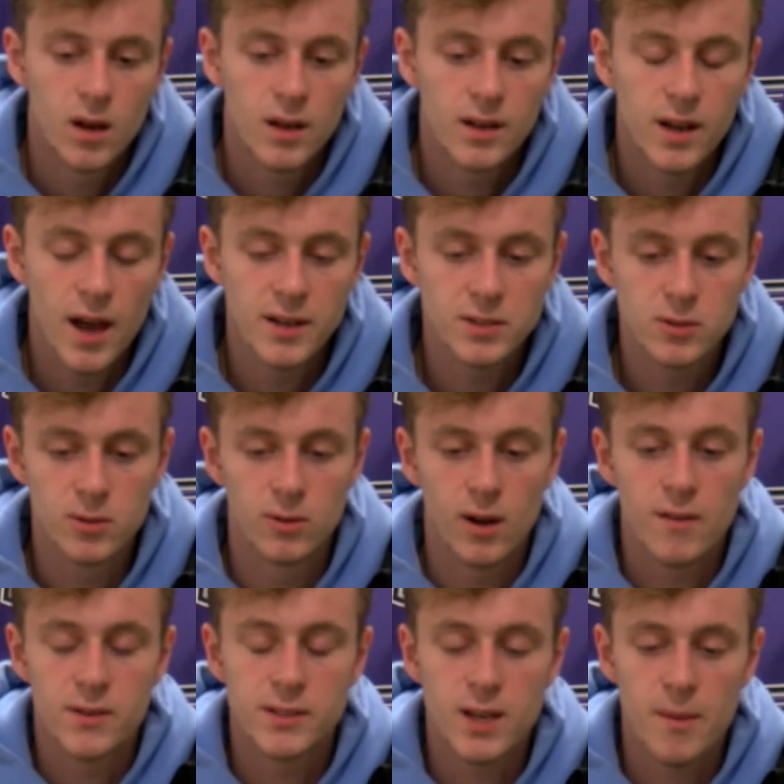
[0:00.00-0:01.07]
In high school,
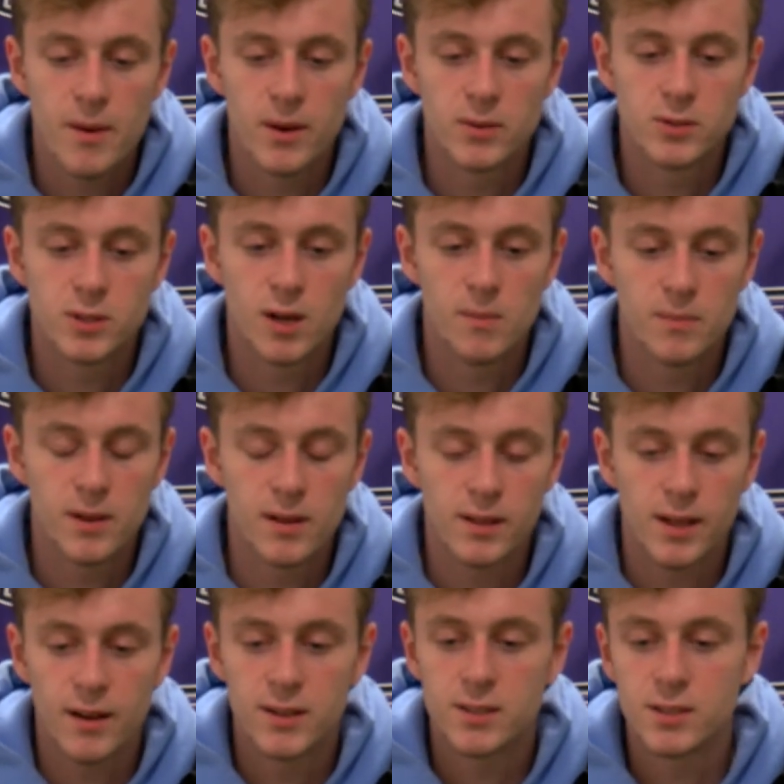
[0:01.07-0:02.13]
every time I would jump,
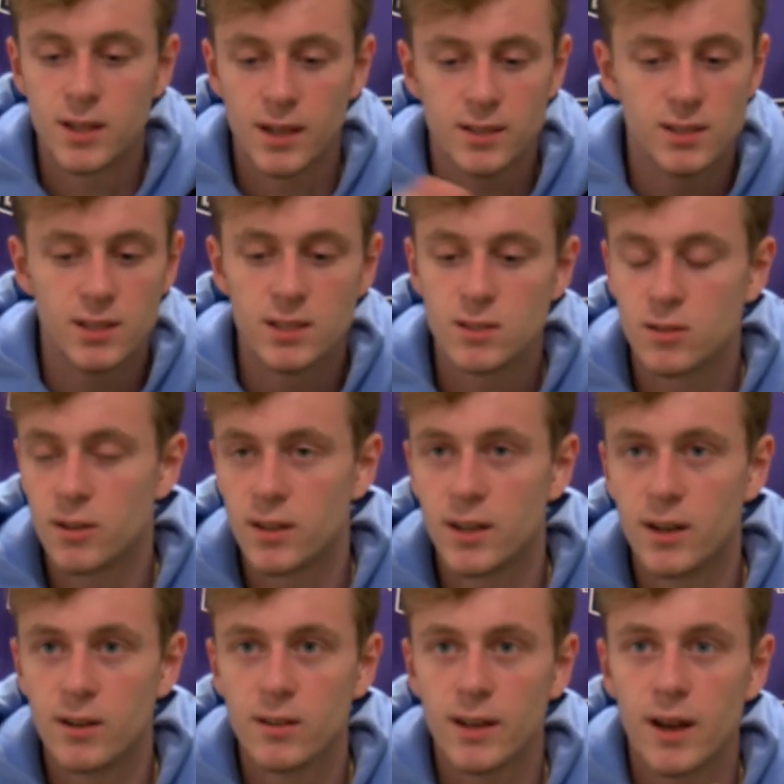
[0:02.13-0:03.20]
like each like season or
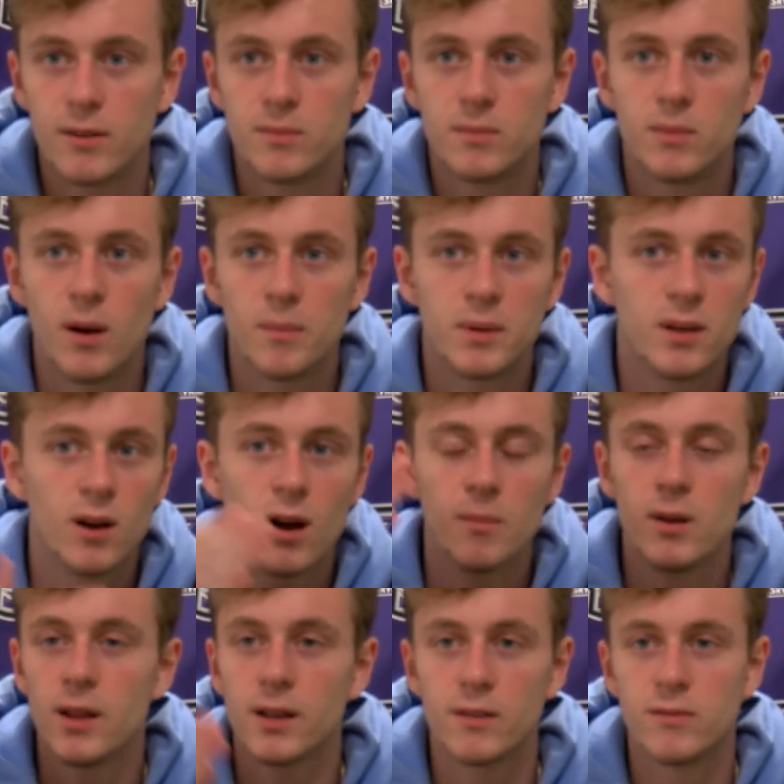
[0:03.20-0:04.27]
year, like I'd PR
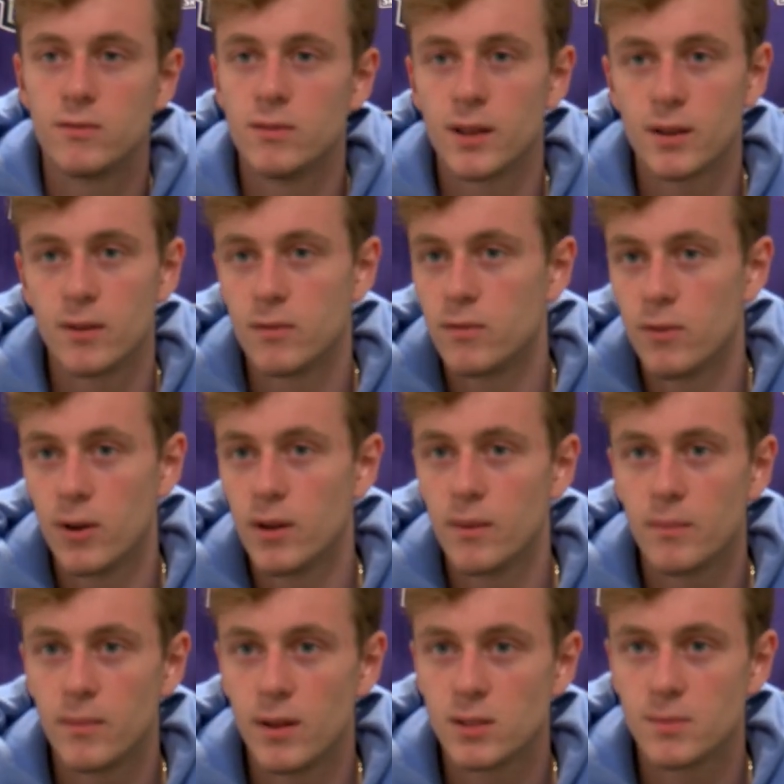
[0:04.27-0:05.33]
by like a foot.
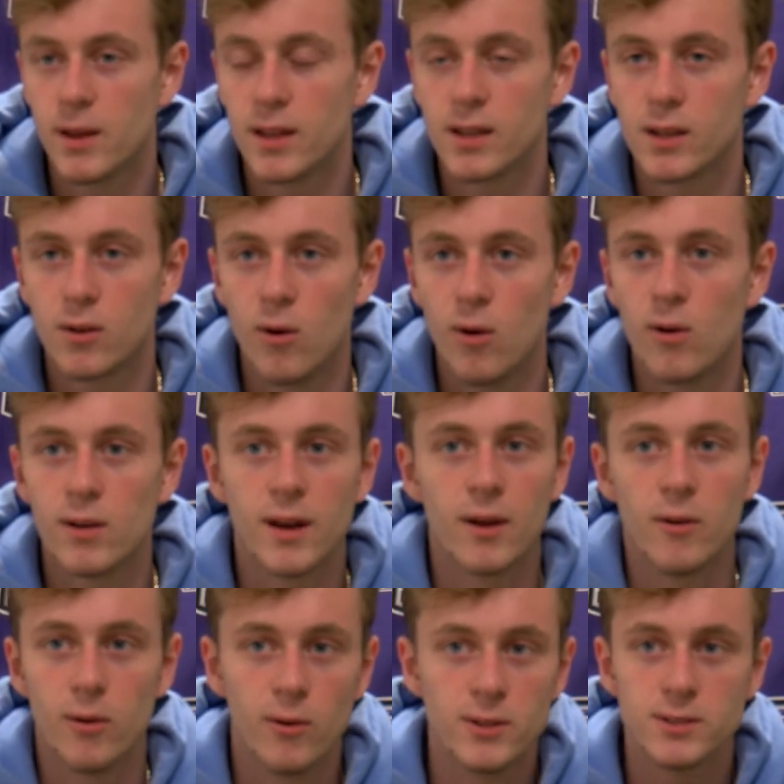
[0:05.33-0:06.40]
That was my like goal, and I
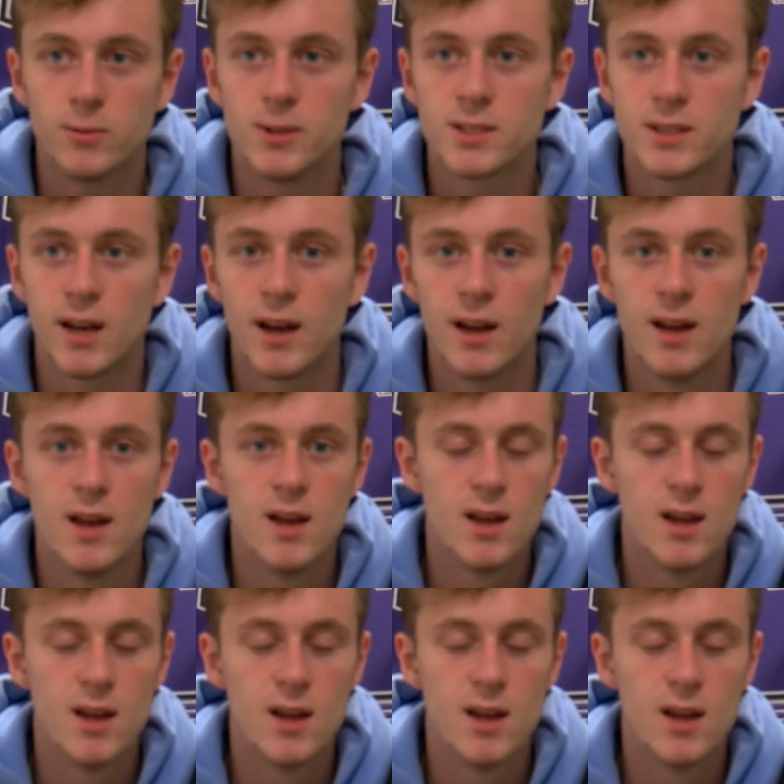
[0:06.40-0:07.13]
would always reach that.